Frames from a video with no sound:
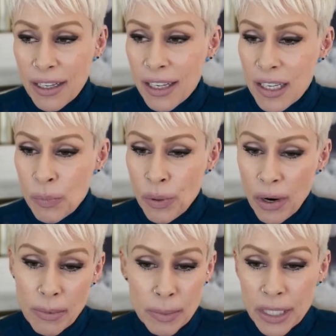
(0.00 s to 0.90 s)
He's
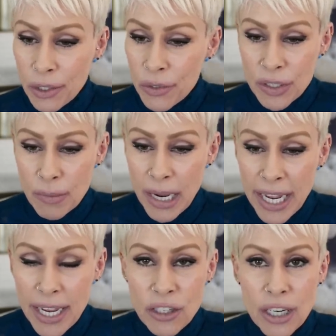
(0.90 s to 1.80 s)
probably close to my
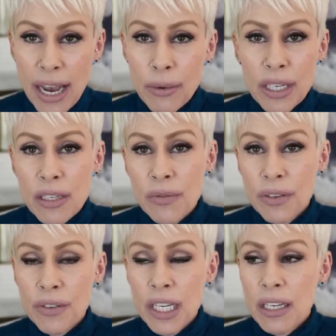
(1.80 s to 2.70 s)
age now, in his
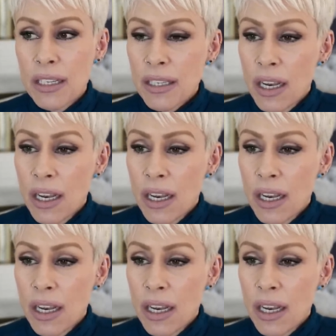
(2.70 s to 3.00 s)
50s.